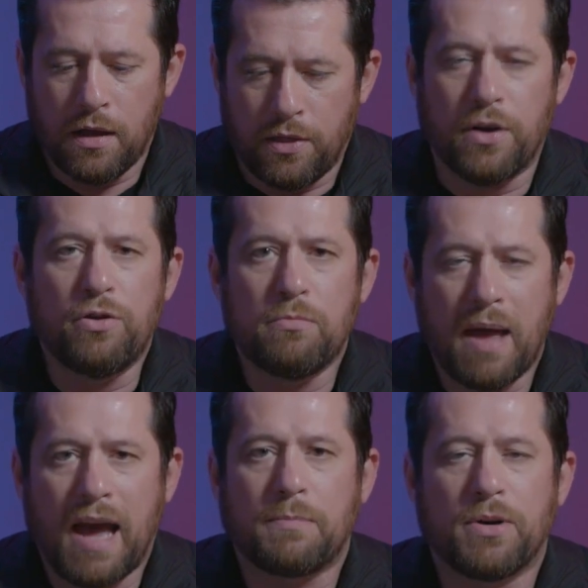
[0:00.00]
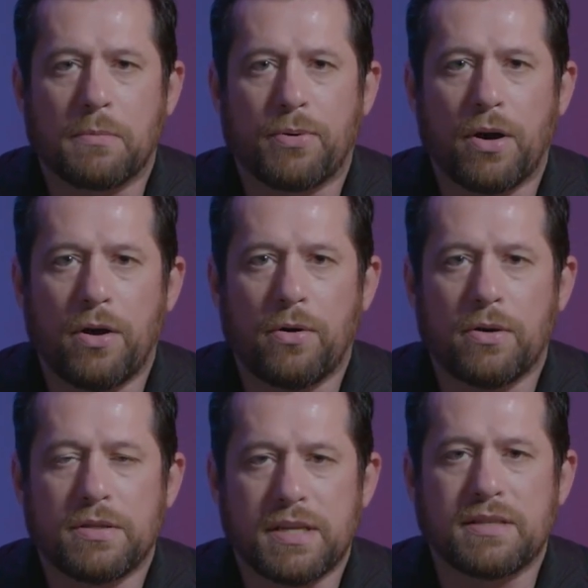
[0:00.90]
the new MacBook Pro
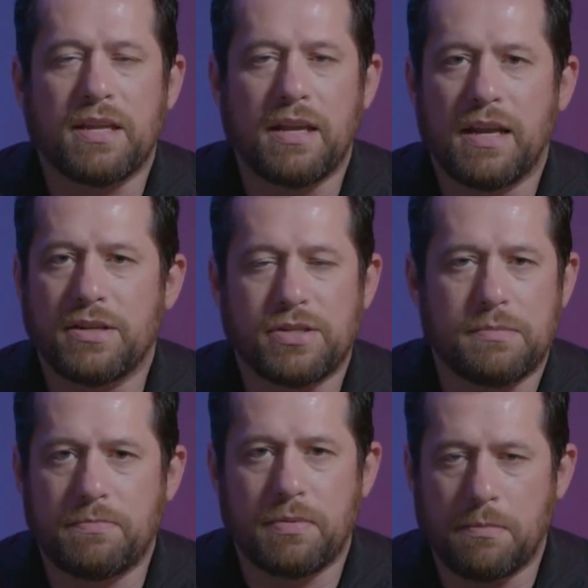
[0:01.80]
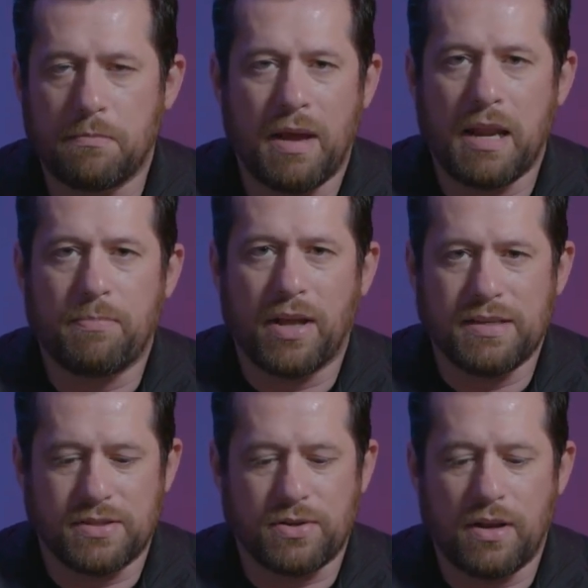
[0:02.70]
16-inch many
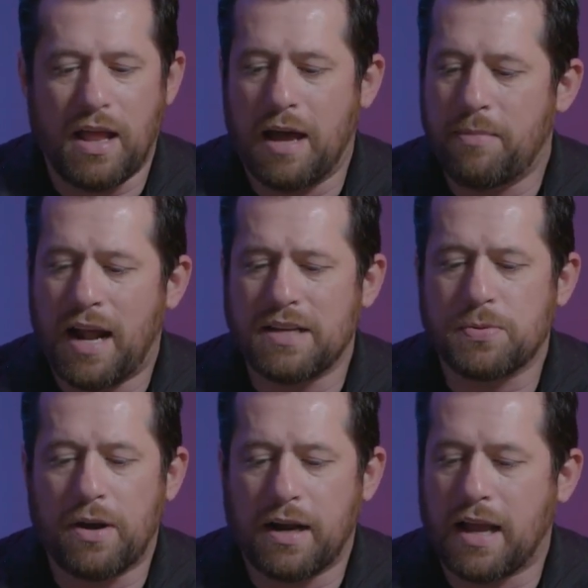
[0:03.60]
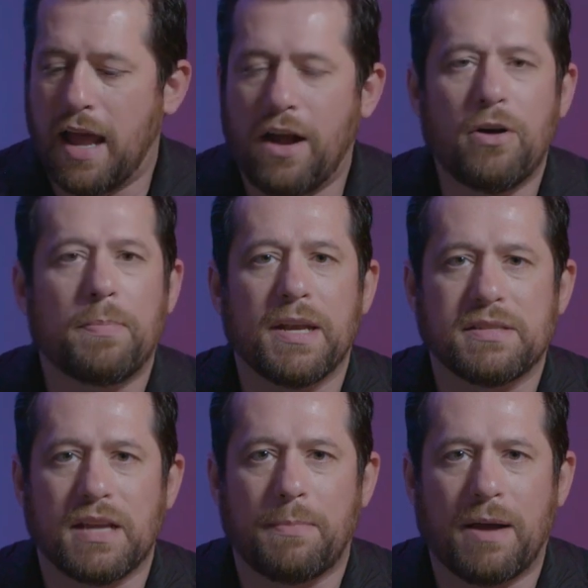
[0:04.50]
places online, but I just wanted to kind of open
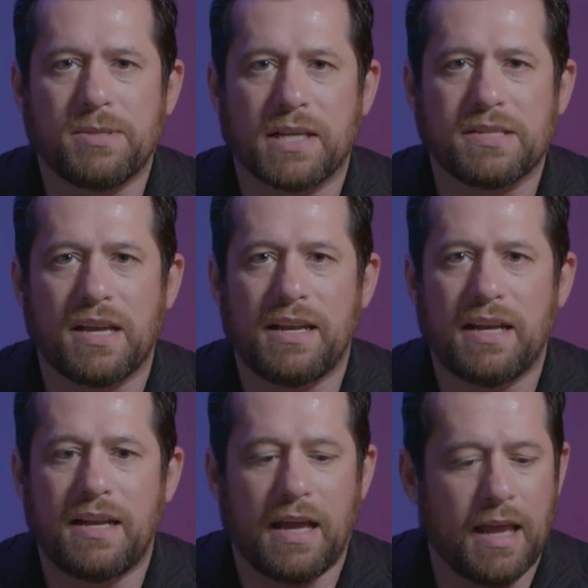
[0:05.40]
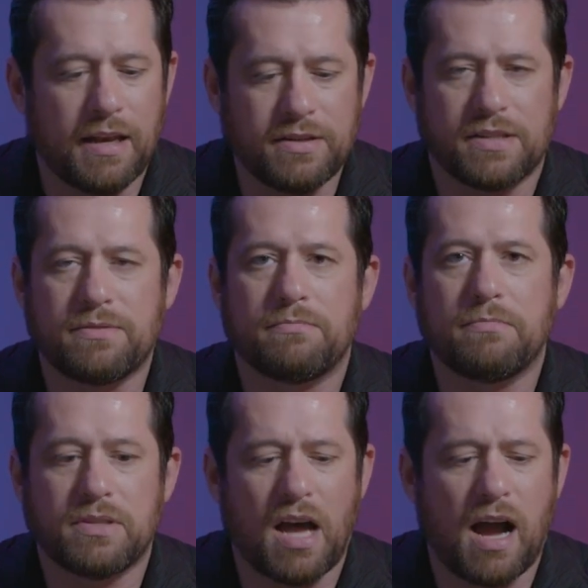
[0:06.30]
this up. I was excited and just
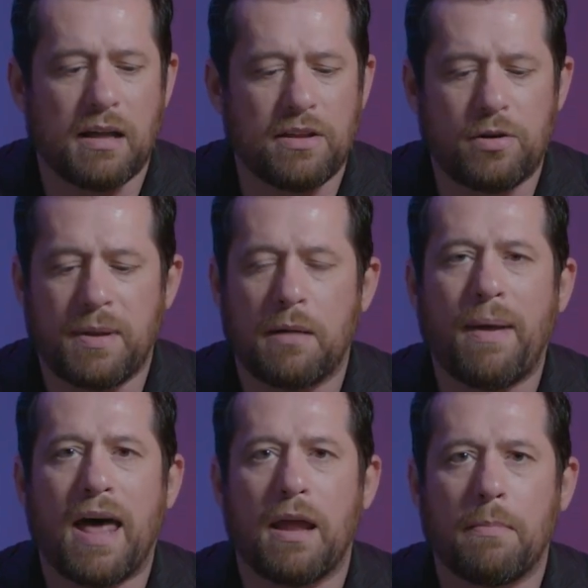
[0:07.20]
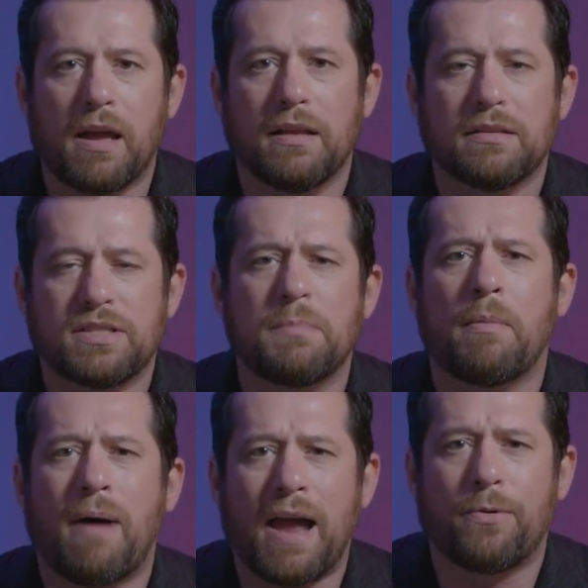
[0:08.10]
talk a little bit about it. Some
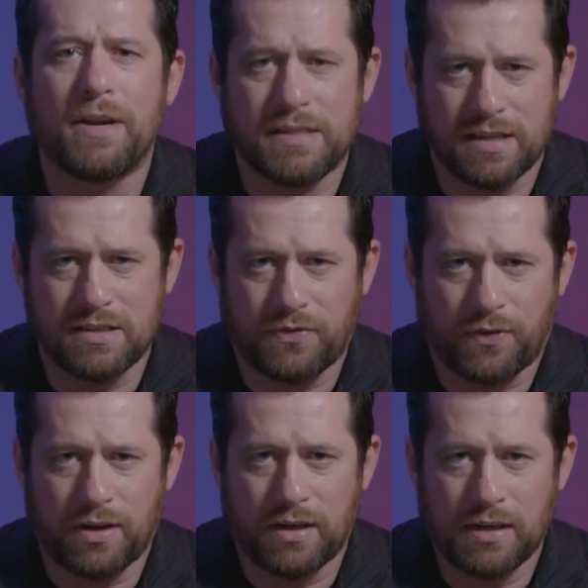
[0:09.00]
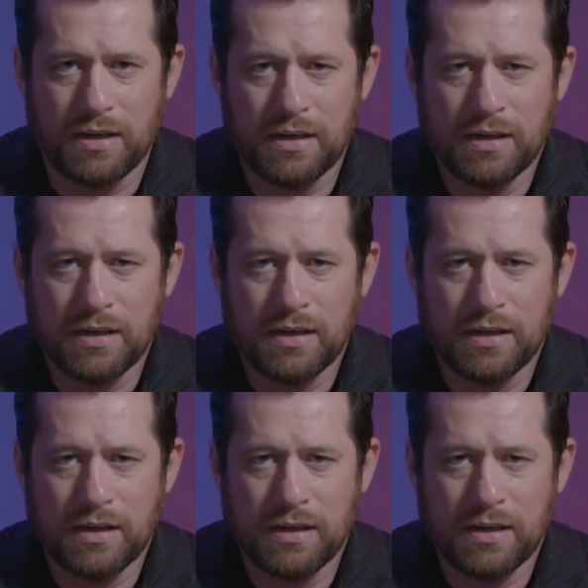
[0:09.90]
of my reasons for